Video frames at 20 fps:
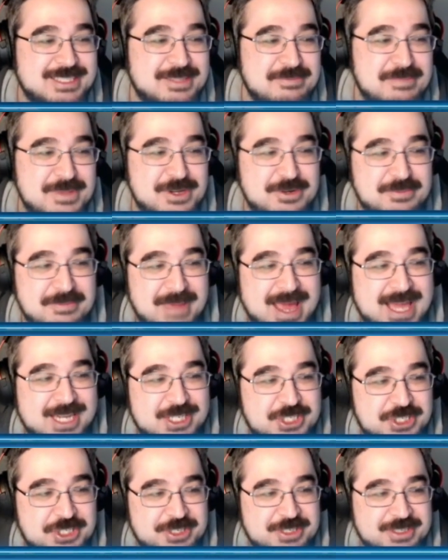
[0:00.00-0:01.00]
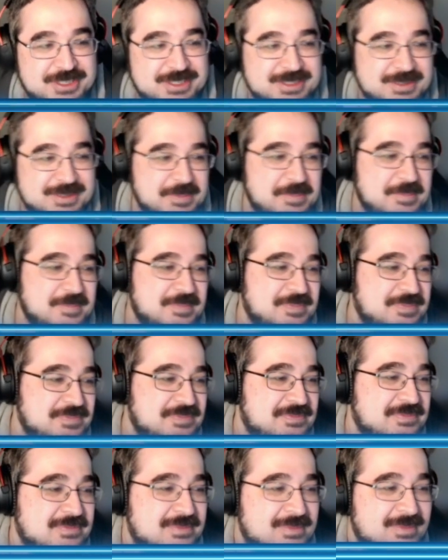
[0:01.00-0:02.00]
Jack is great. I watched him.
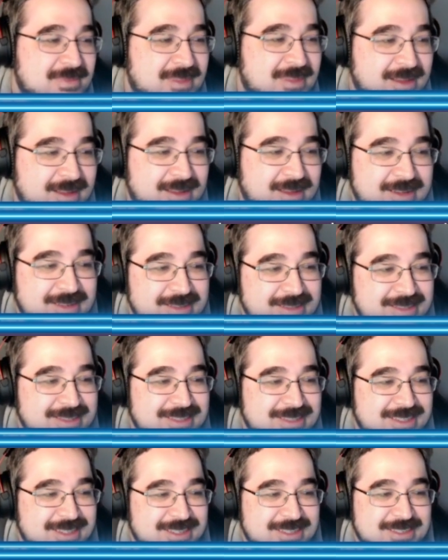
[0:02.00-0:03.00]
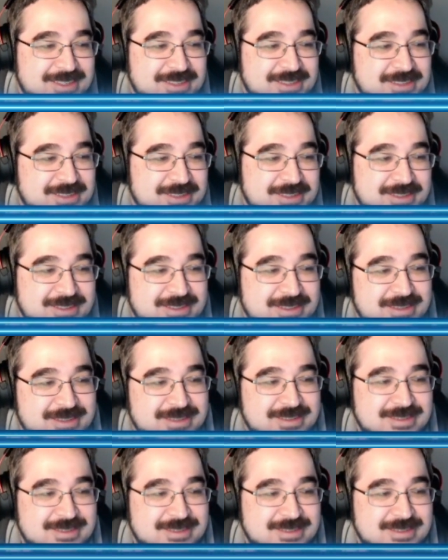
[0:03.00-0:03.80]
Don't let him lie to you. He's amazing.